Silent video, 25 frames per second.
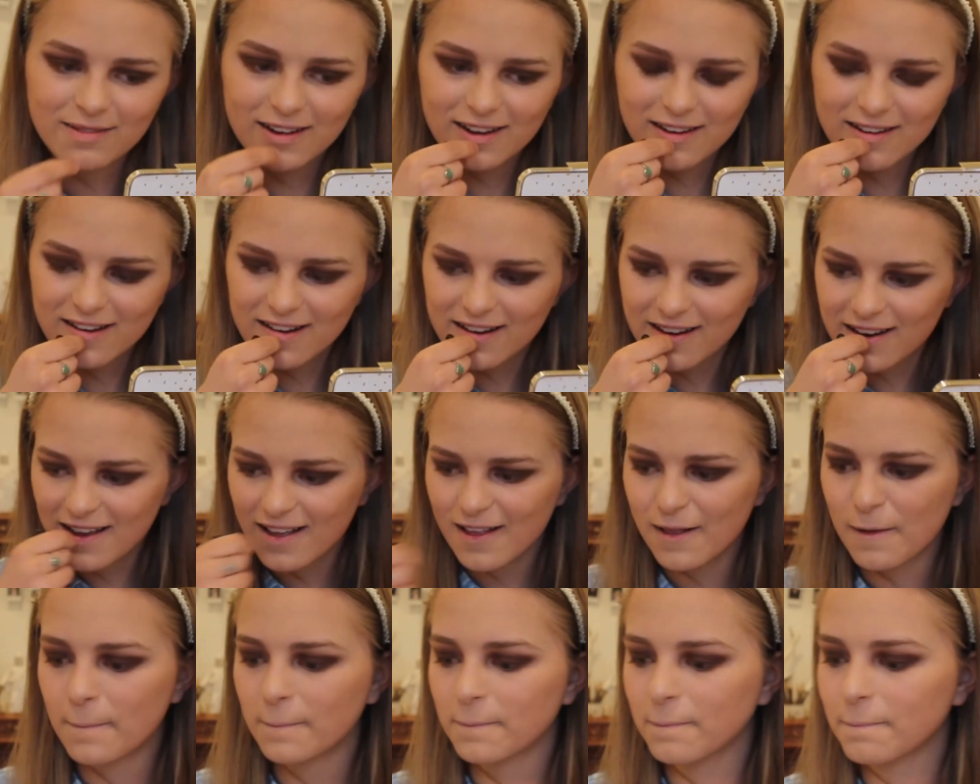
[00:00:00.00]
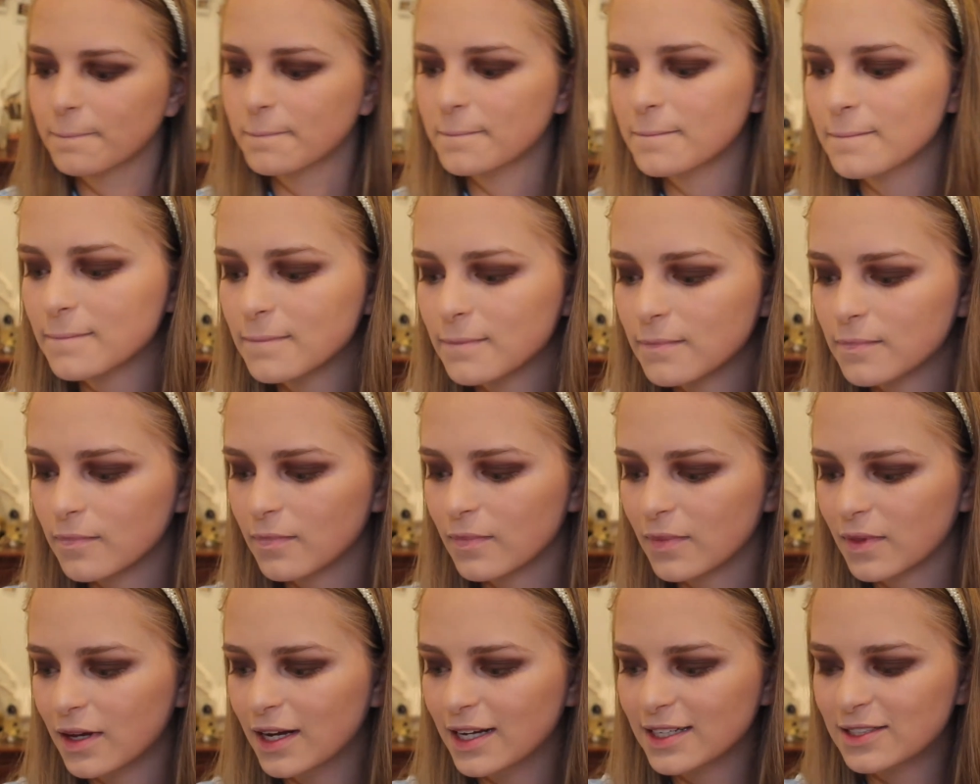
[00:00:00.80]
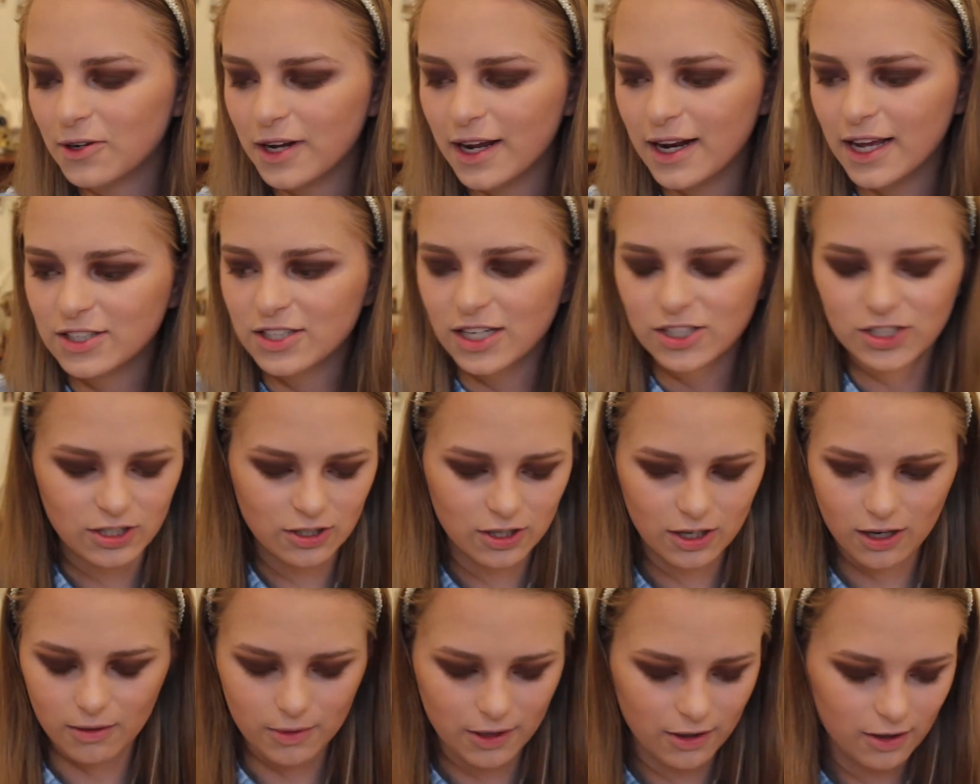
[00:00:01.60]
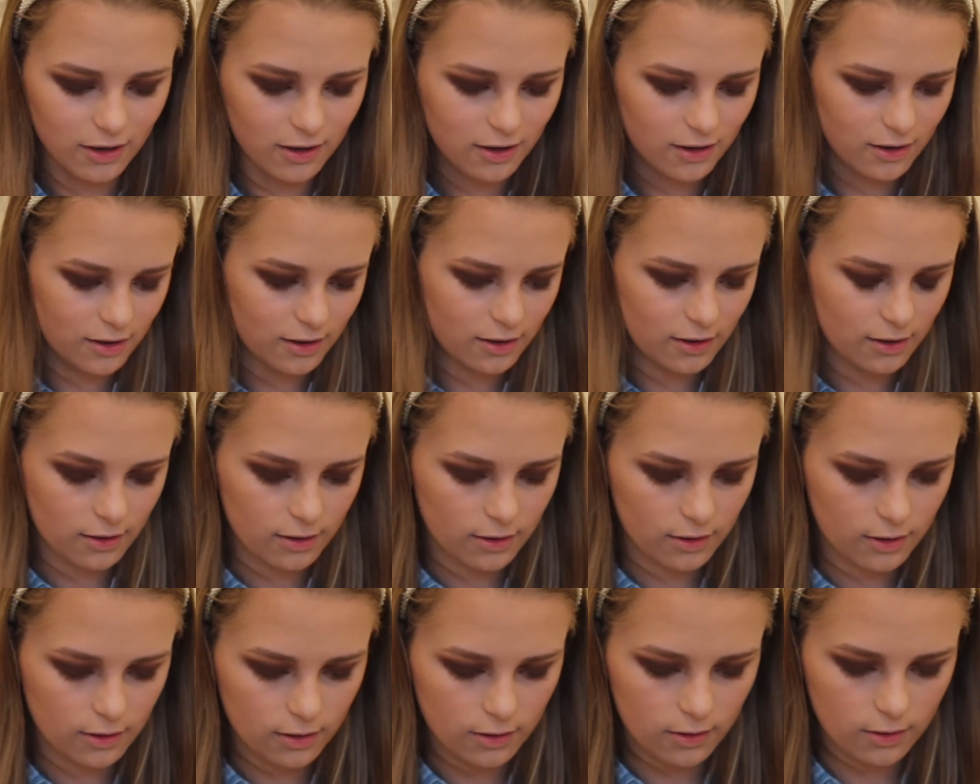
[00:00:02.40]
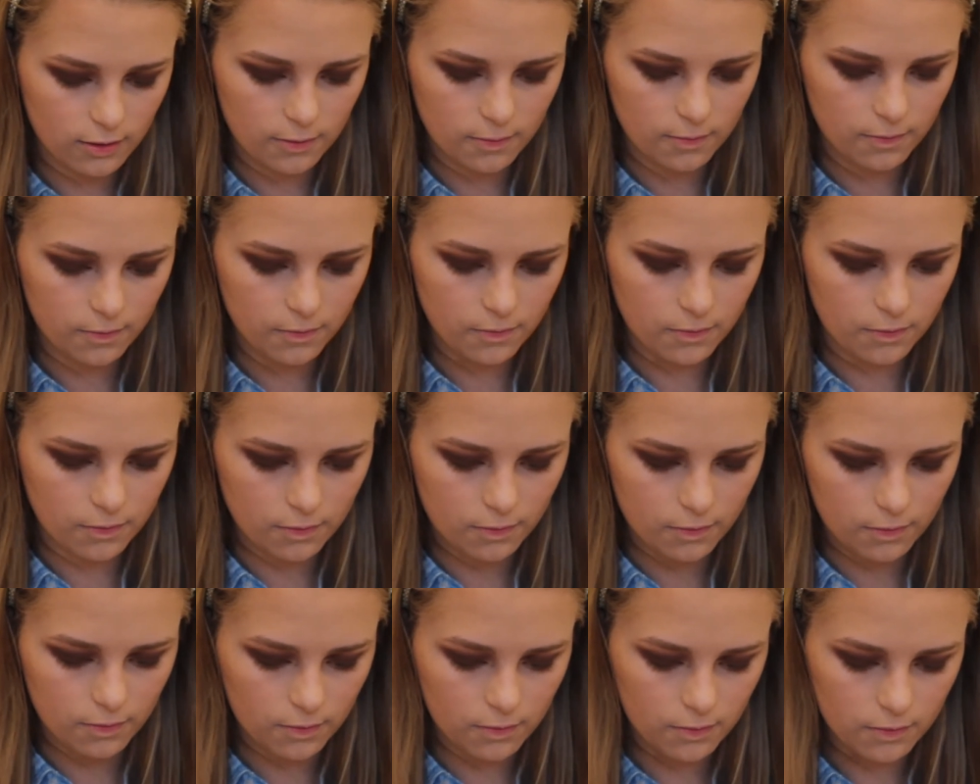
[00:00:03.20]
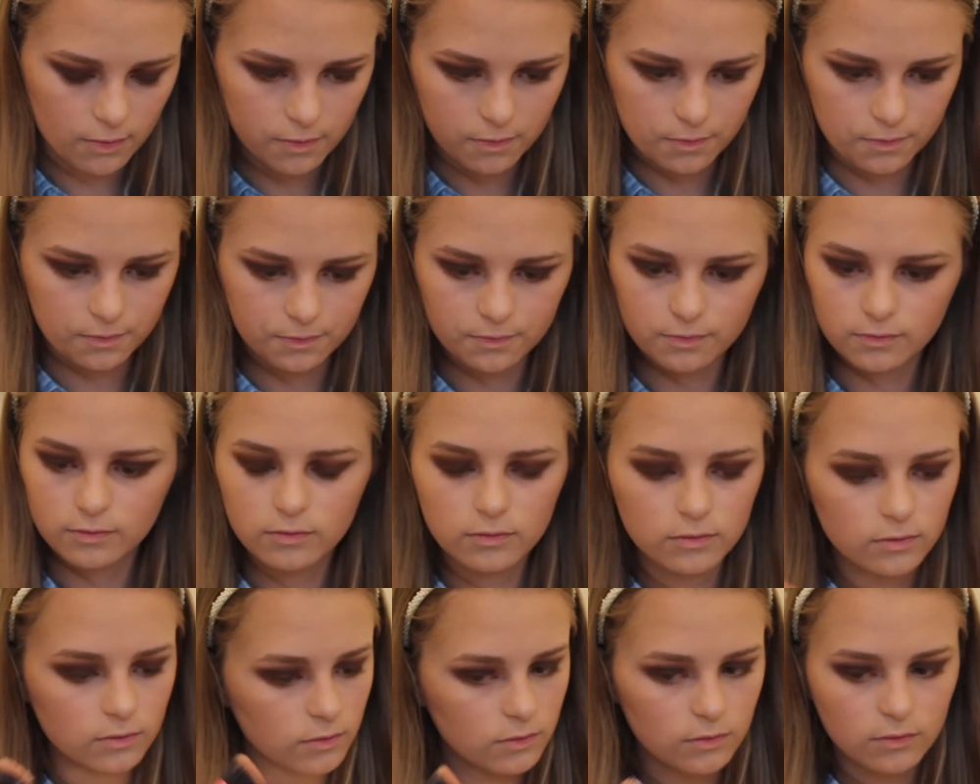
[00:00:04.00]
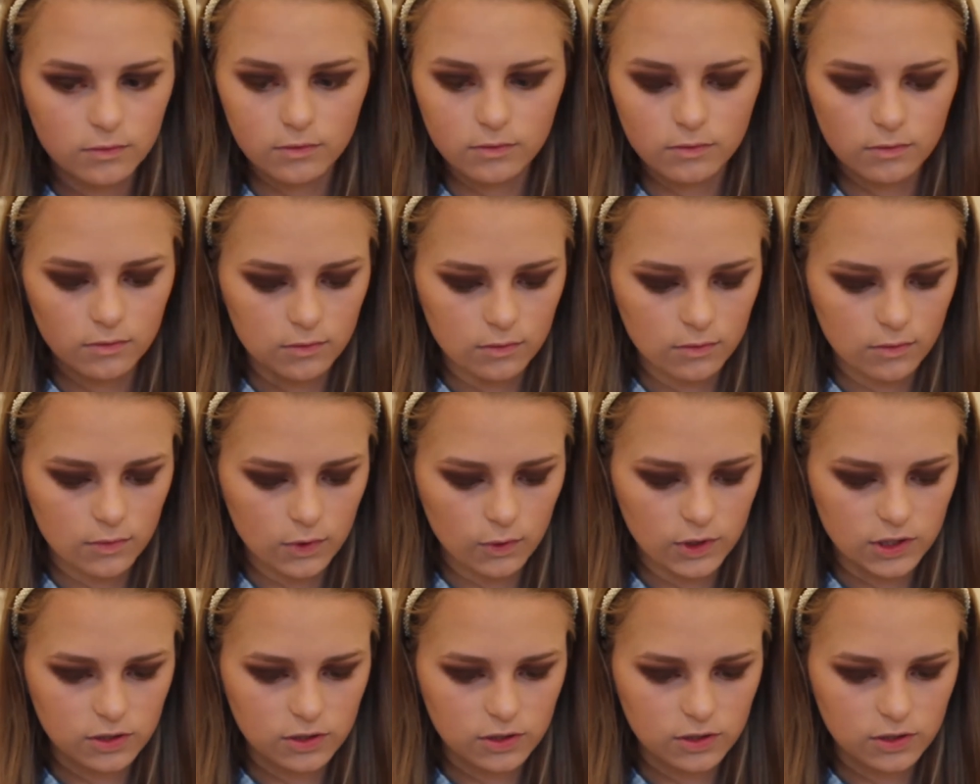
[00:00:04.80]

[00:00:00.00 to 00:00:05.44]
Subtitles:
Despite all these things, despite my limitations, I got there.